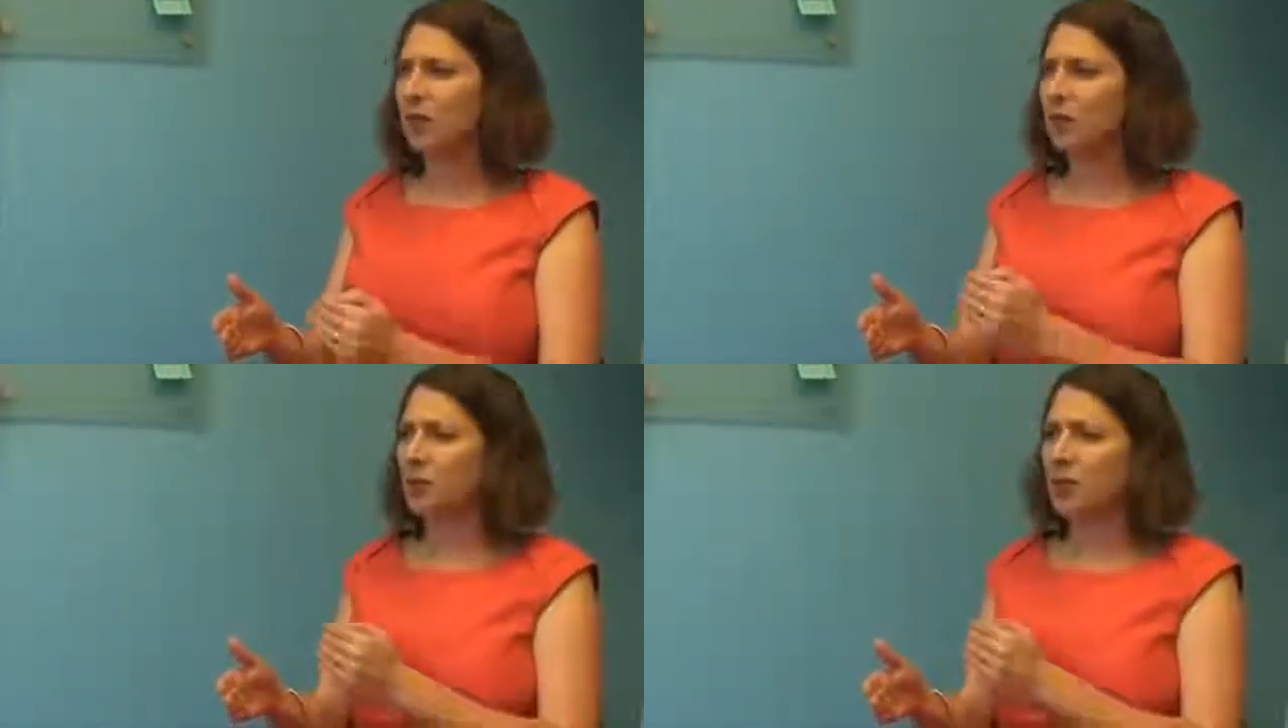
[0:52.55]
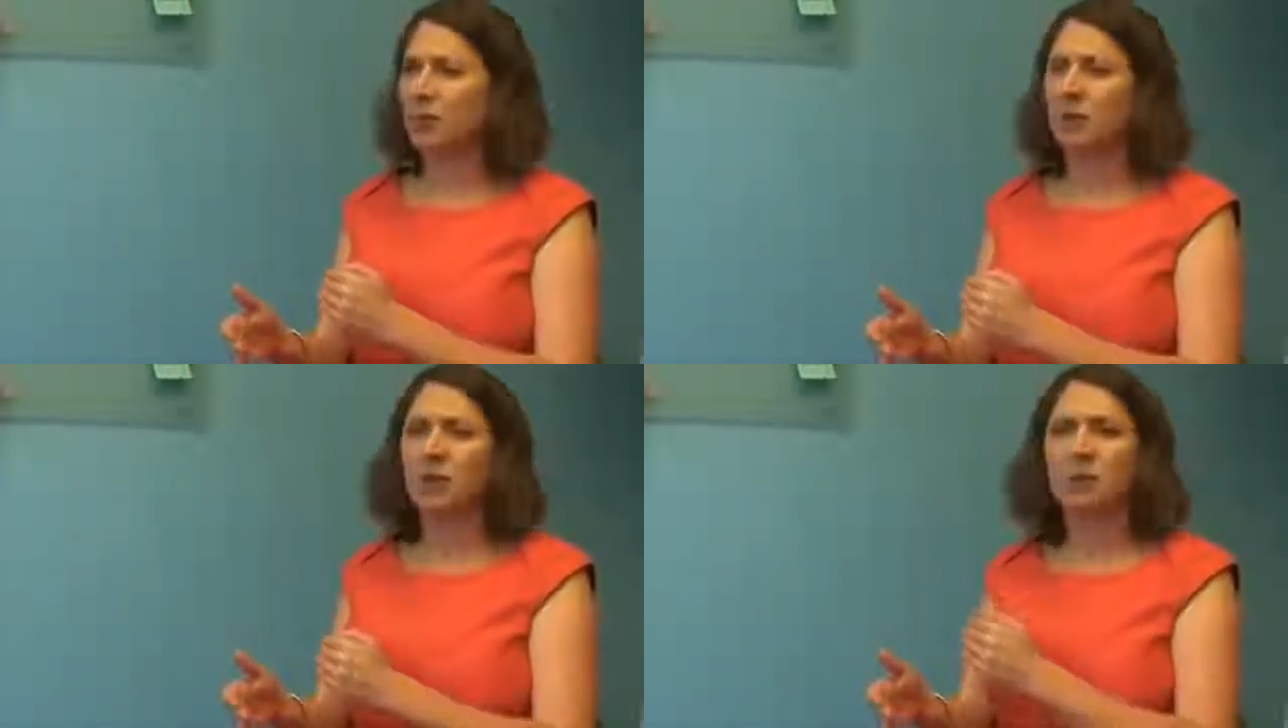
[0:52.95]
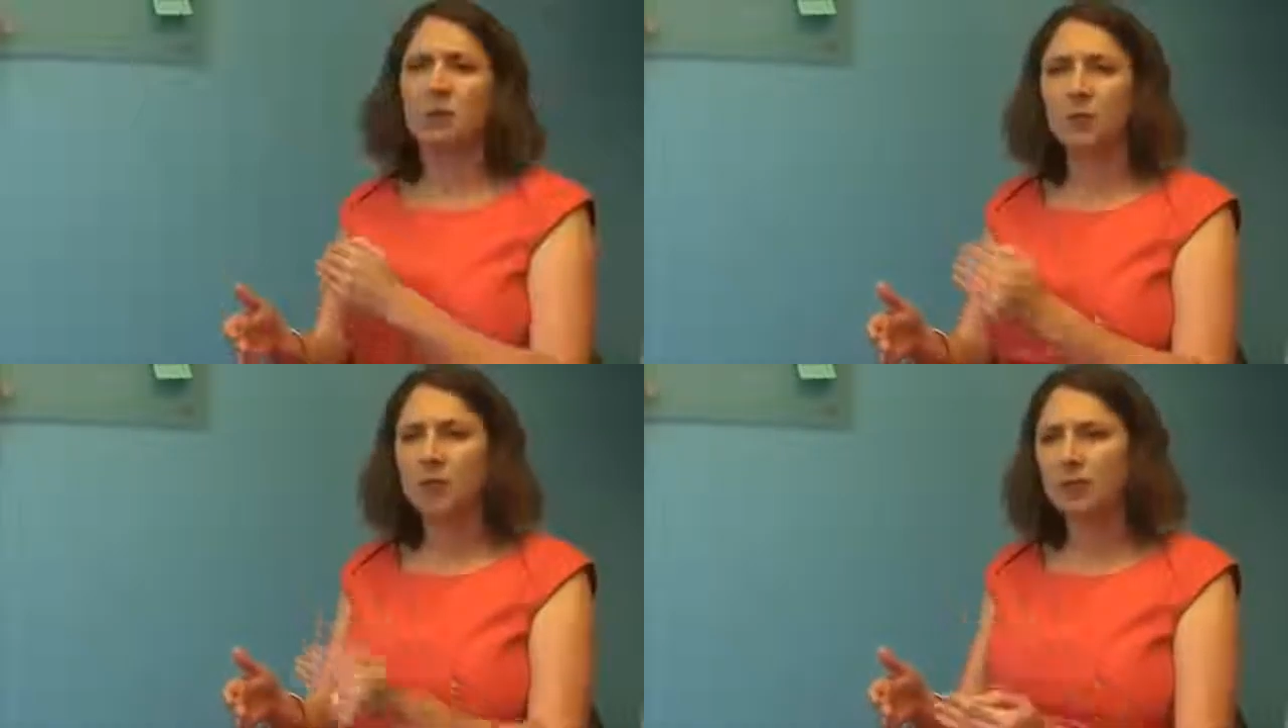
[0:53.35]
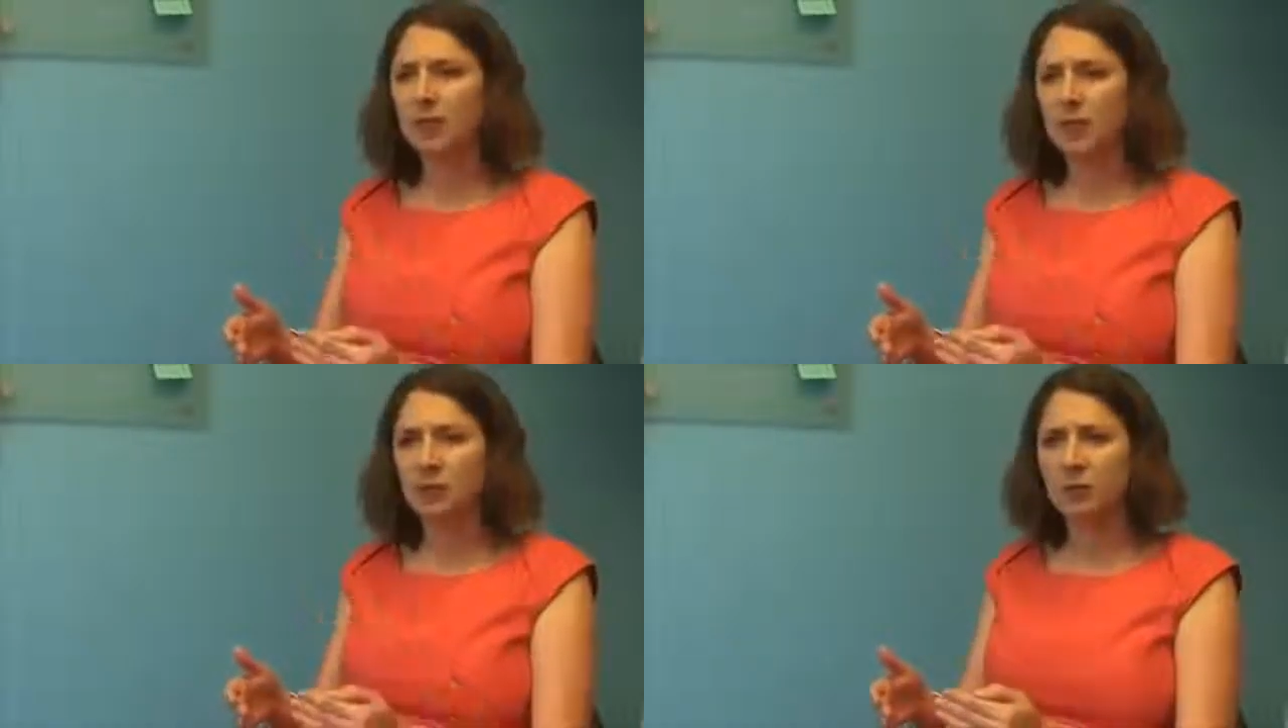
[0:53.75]
there may be commercial
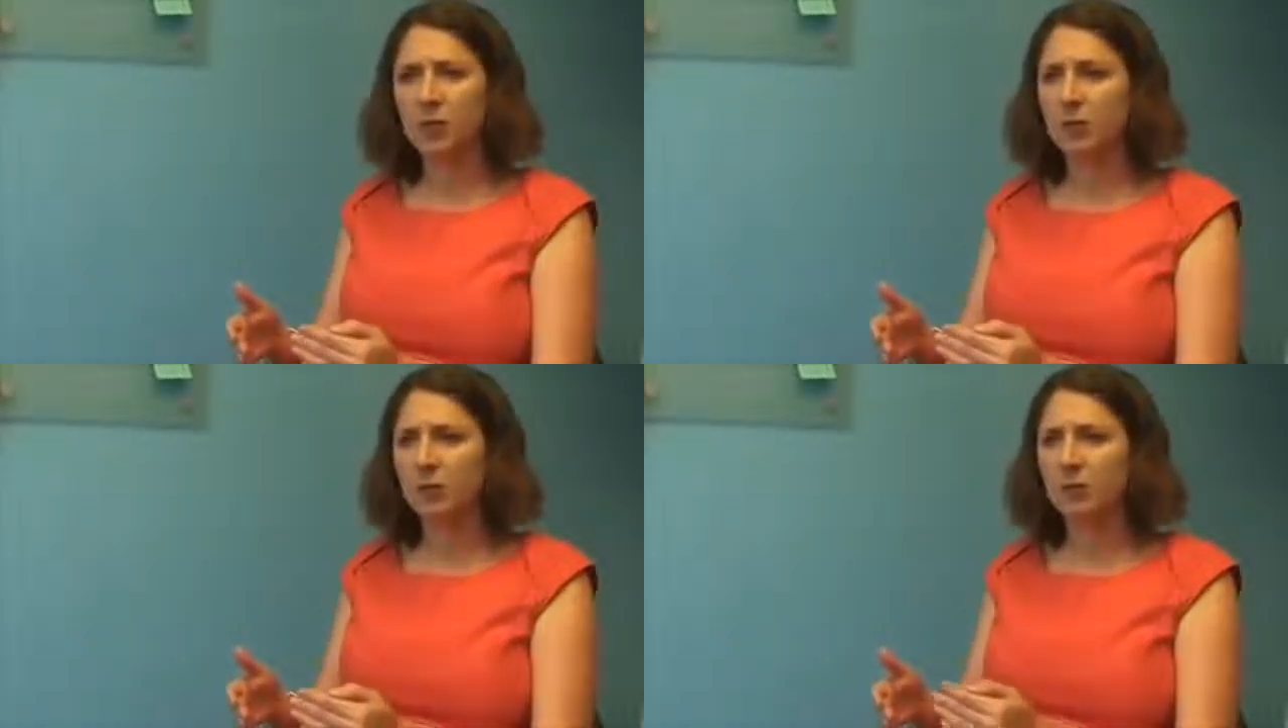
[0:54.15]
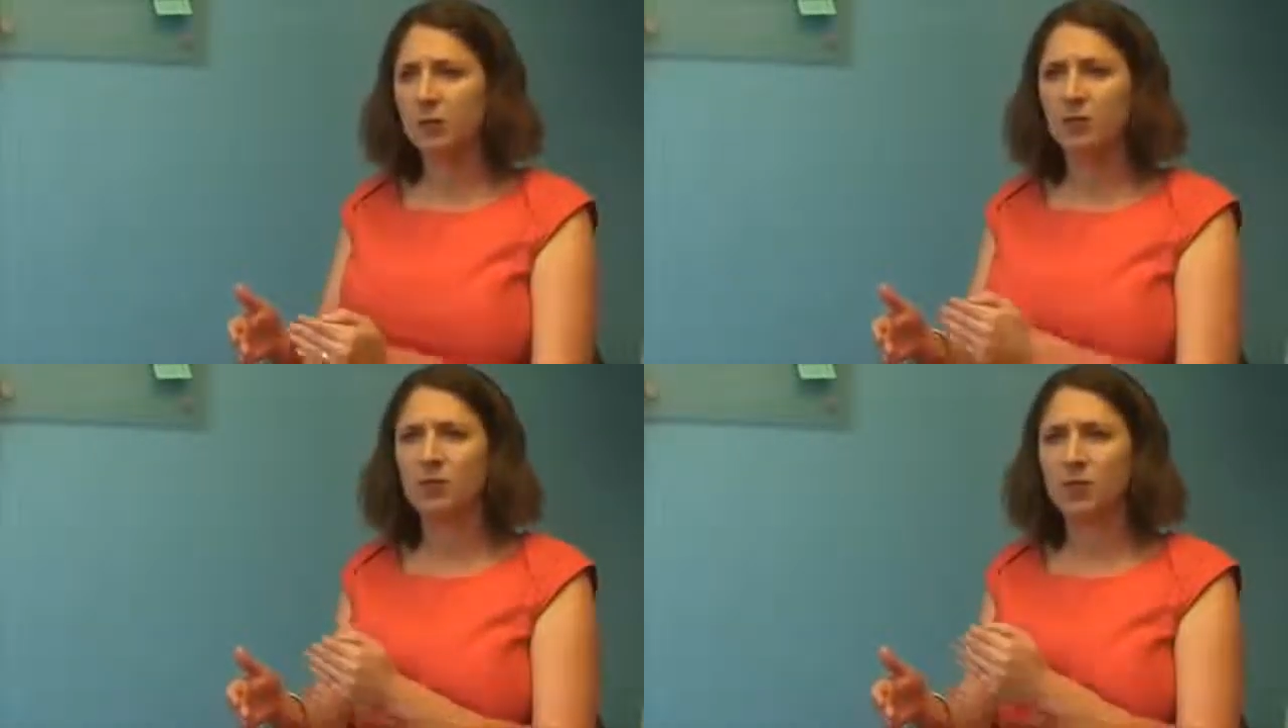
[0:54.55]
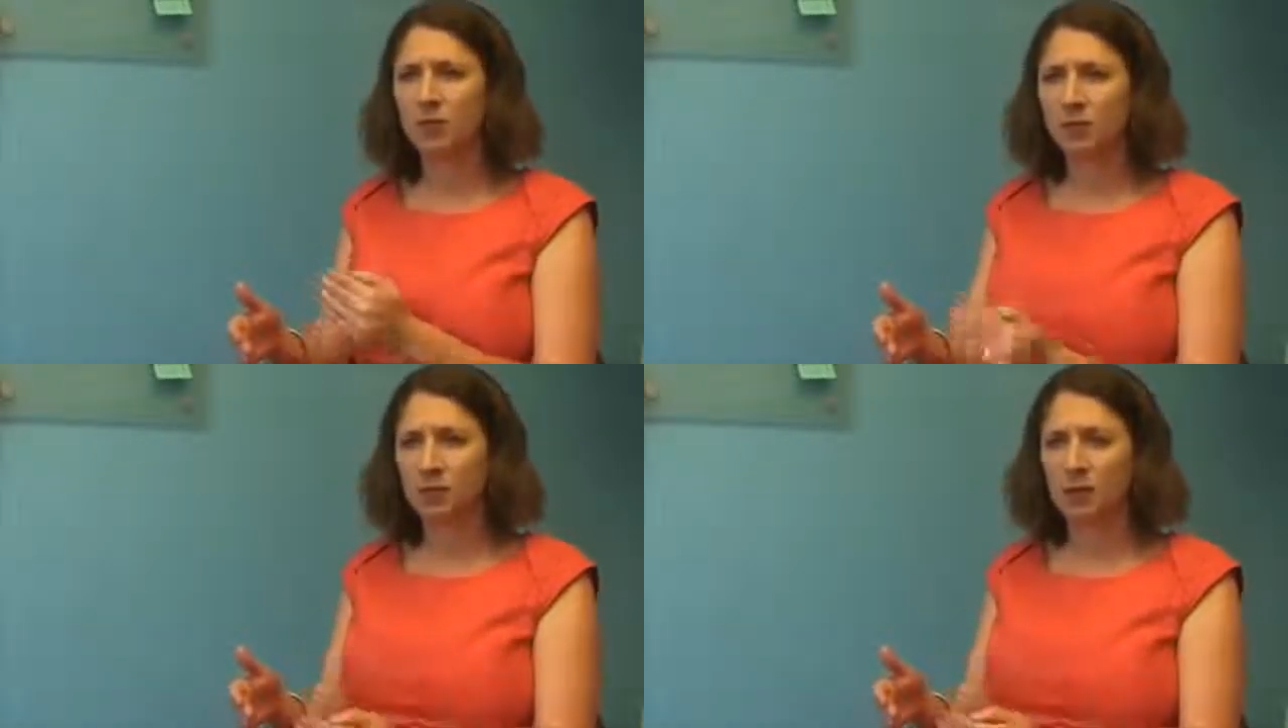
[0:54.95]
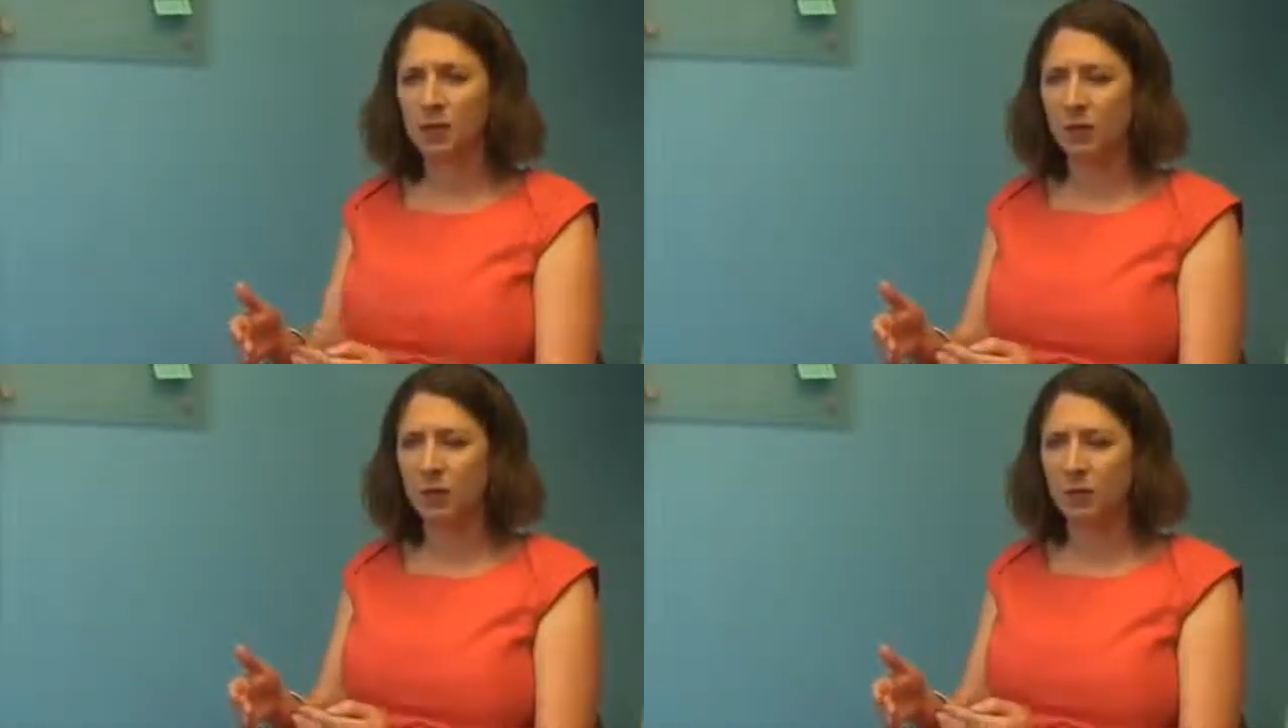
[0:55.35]
sector players who are involved in the
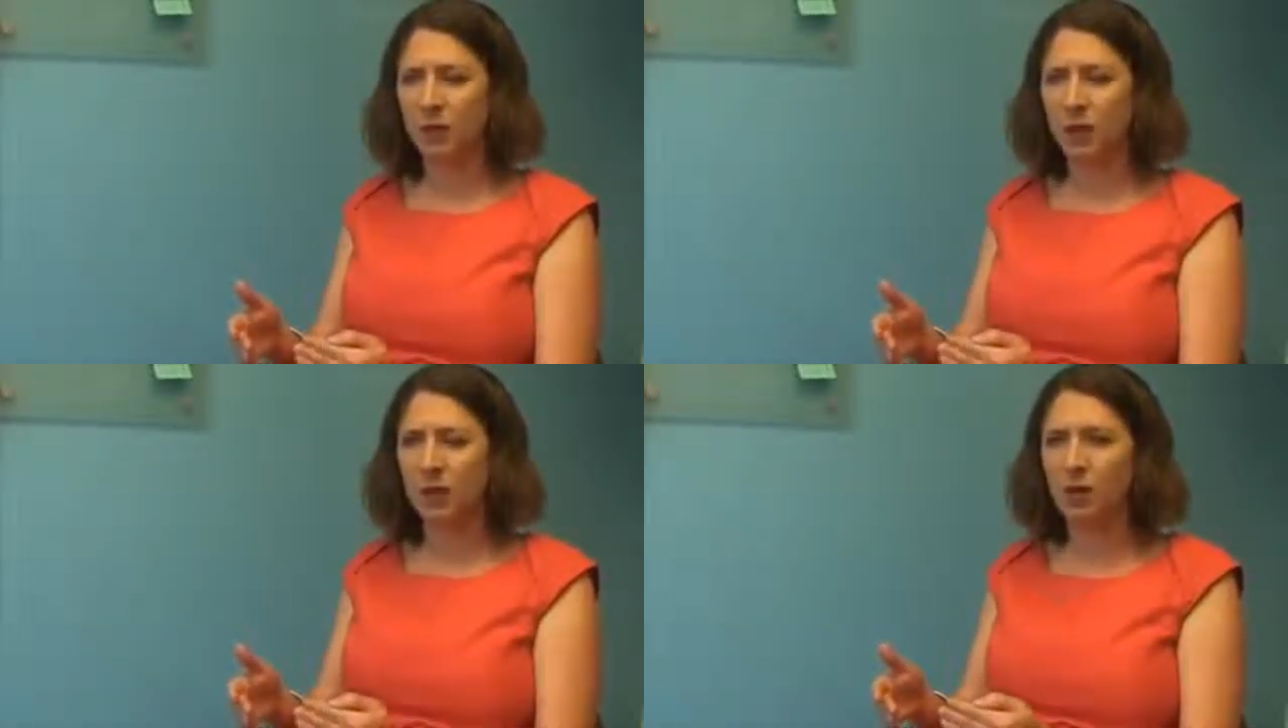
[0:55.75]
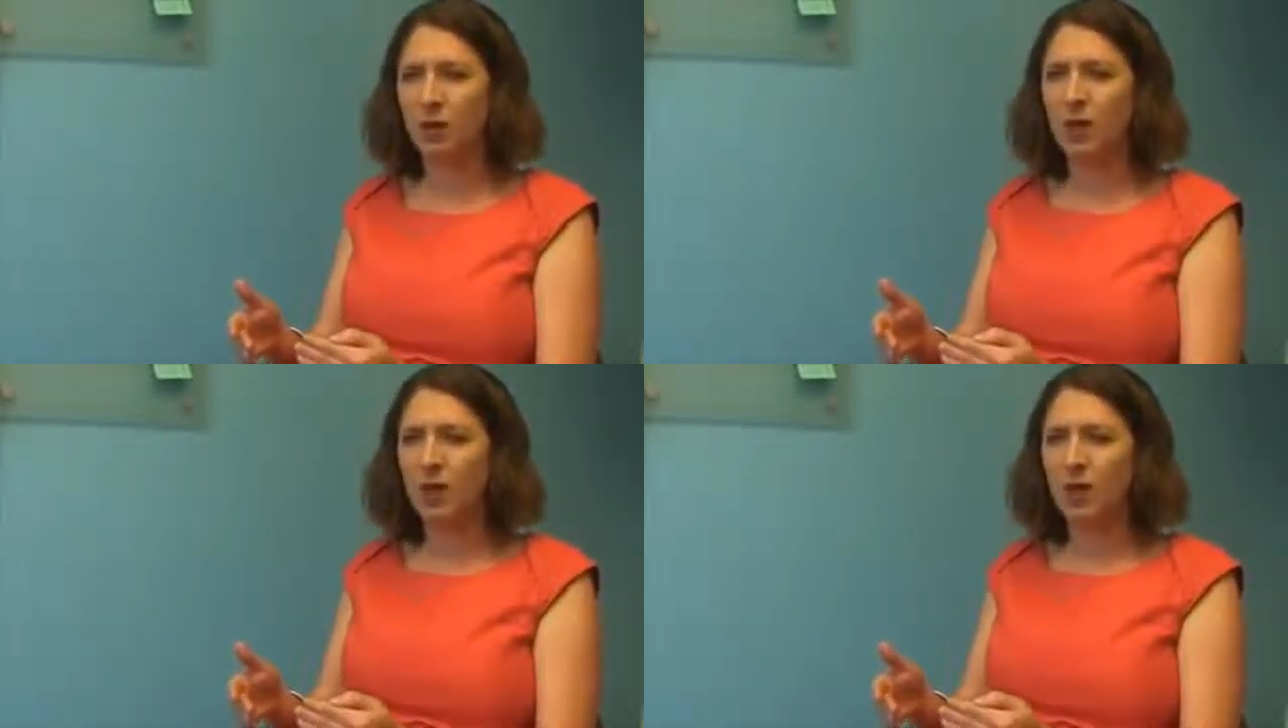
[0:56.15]
market as well.